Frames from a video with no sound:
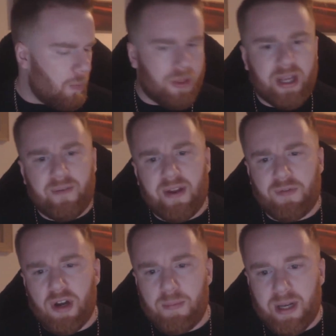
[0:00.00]
One thing I've
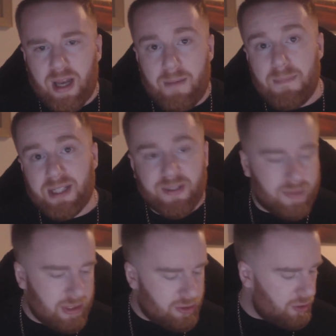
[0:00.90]
never really been like
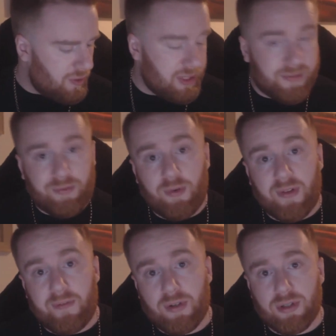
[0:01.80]
massively into is fruit
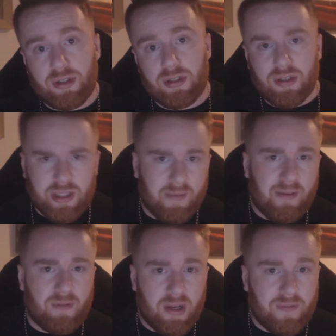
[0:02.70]
flavour custards, because I've
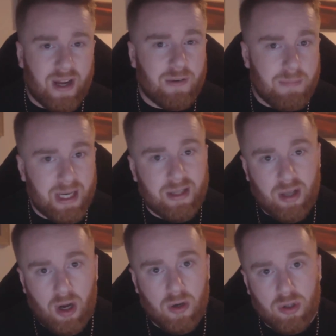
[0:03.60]
never really found many
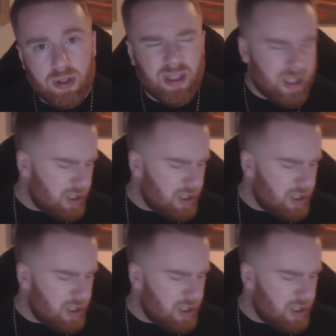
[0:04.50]
that are good.